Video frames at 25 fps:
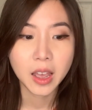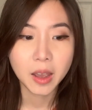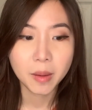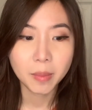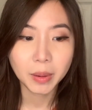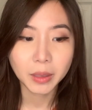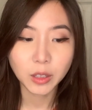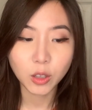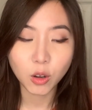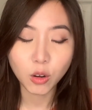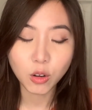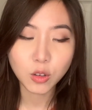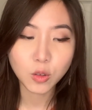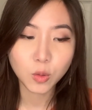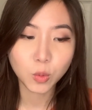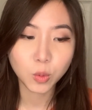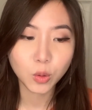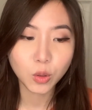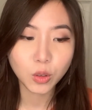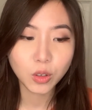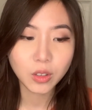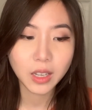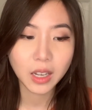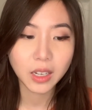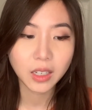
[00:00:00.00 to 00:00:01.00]
But those
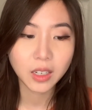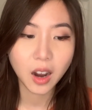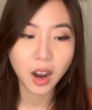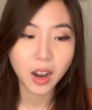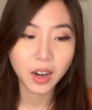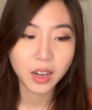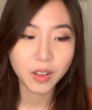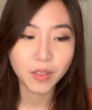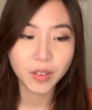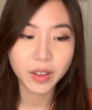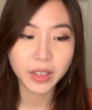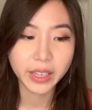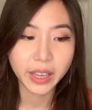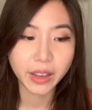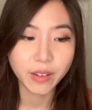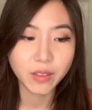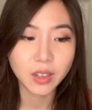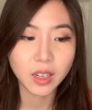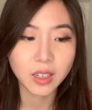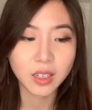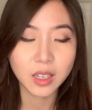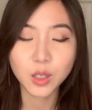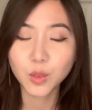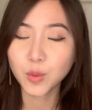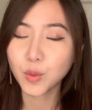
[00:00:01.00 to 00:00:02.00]
rules that God even gives
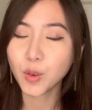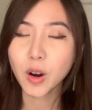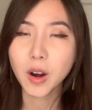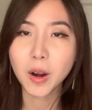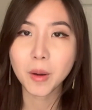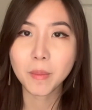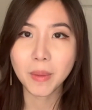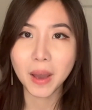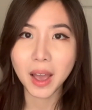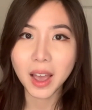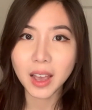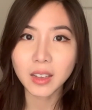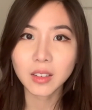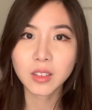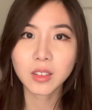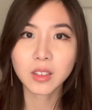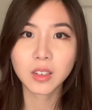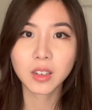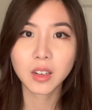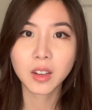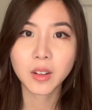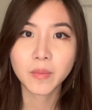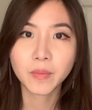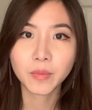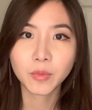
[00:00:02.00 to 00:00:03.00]
us is for our
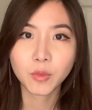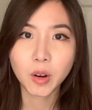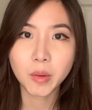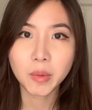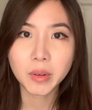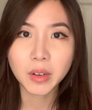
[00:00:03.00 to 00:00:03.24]
best, right?